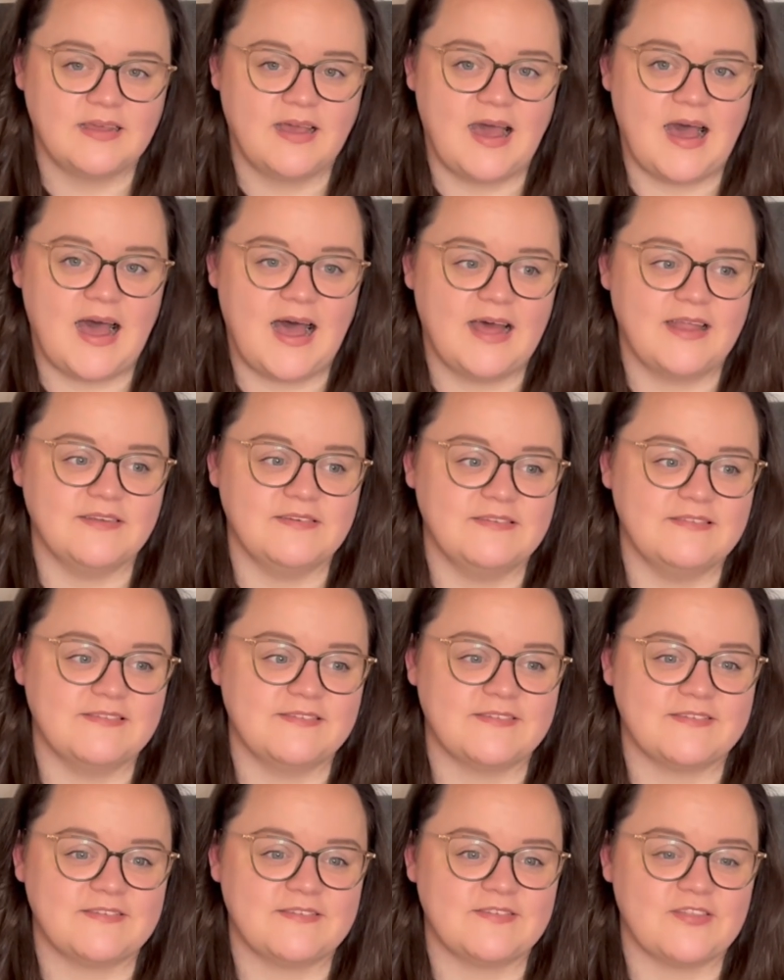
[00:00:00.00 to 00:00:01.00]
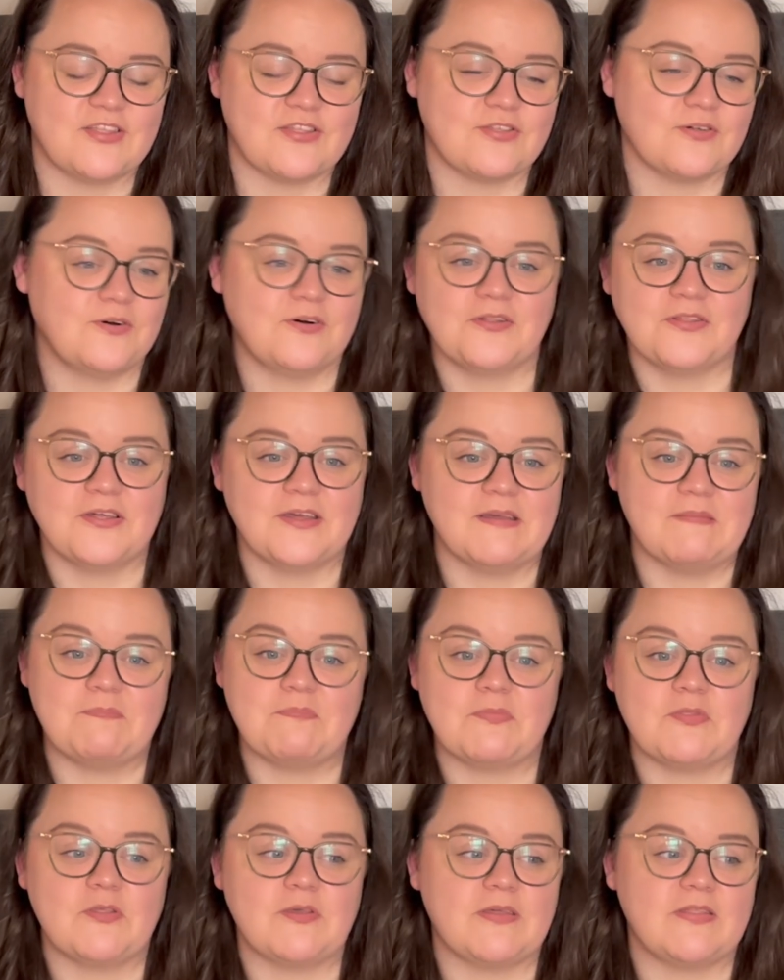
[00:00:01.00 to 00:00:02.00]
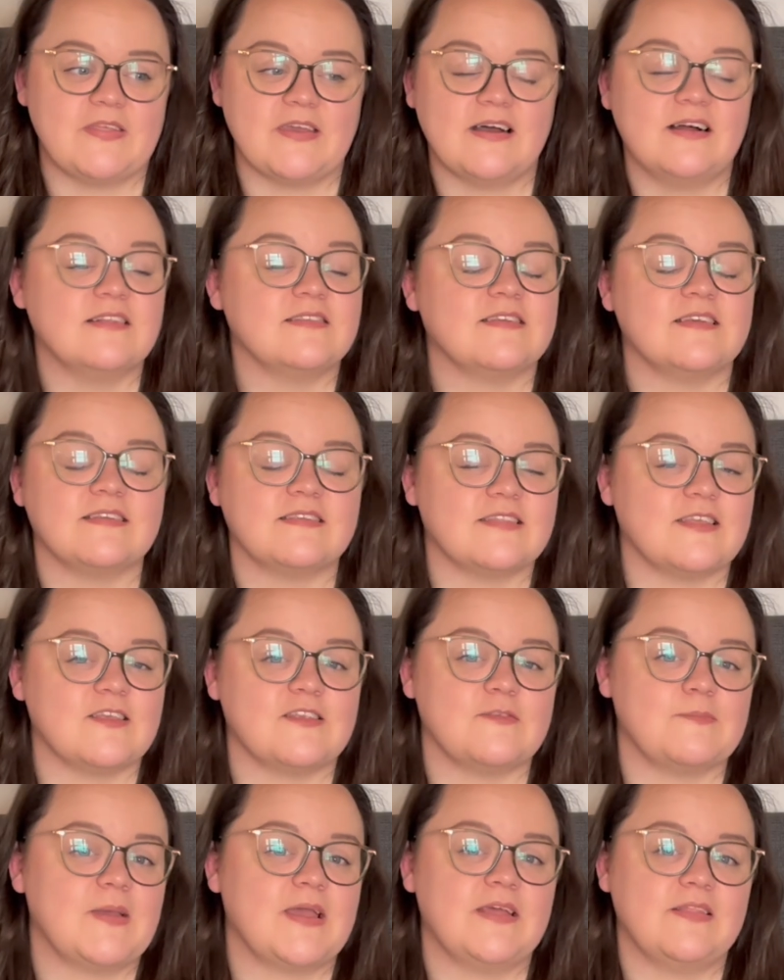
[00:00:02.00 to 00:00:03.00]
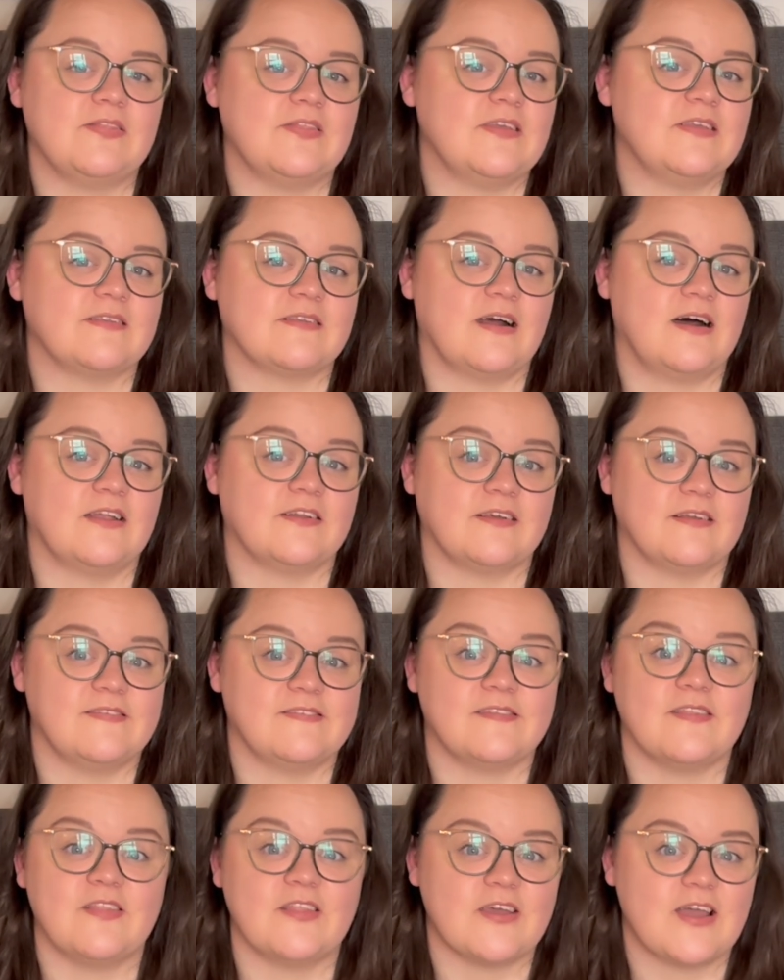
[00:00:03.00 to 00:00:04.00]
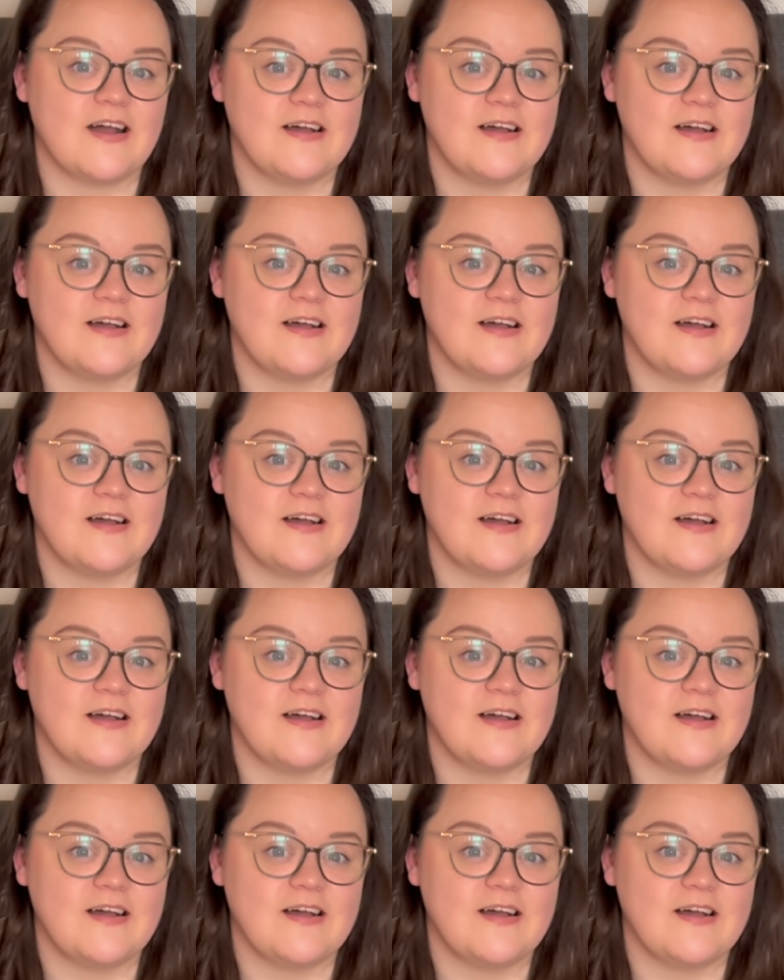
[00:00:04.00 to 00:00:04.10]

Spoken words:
and the thought that the artist that's made these cardigans, and